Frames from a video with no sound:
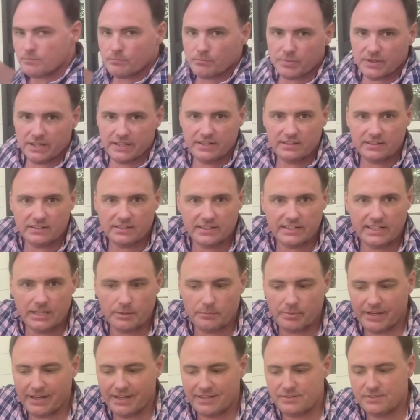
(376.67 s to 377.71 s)
plain cleaning
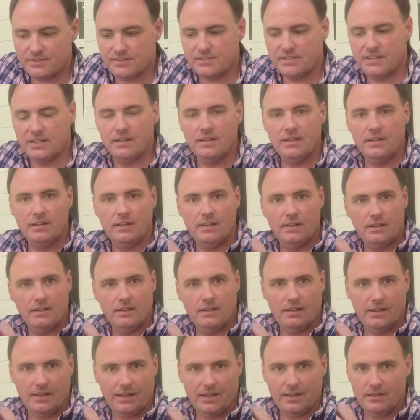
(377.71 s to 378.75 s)
patches,
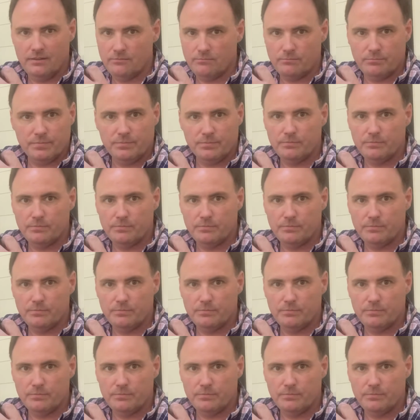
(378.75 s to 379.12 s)
and